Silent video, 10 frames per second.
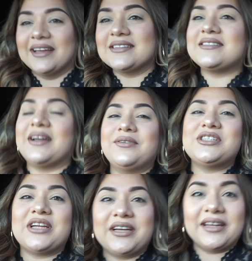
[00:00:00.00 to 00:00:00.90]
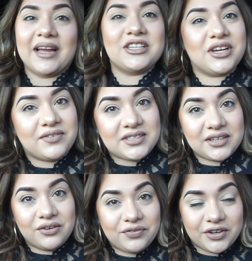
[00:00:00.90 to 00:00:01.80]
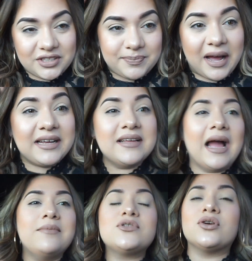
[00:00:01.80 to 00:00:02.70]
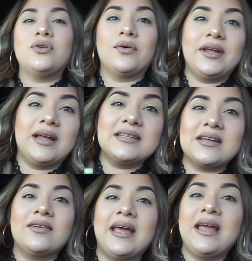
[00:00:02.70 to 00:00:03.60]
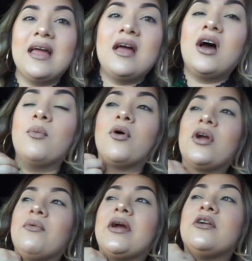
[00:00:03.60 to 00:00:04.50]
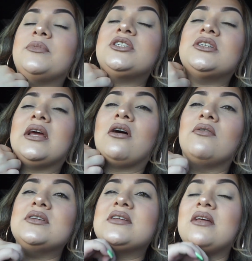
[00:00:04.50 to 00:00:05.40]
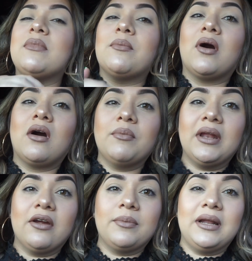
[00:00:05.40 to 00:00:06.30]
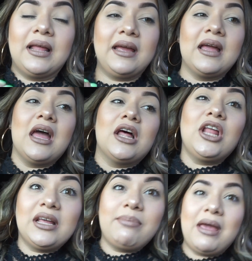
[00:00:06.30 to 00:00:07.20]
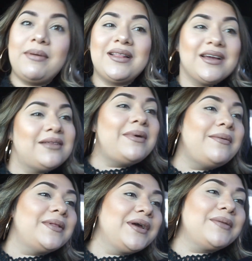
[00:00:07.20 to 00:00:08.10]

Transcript: guess. I wish I could catch every single first, but I, I'm so annoying. I sound like a broken record machine, like always telling my mom and everybody like, look at the baby, look at the baby, look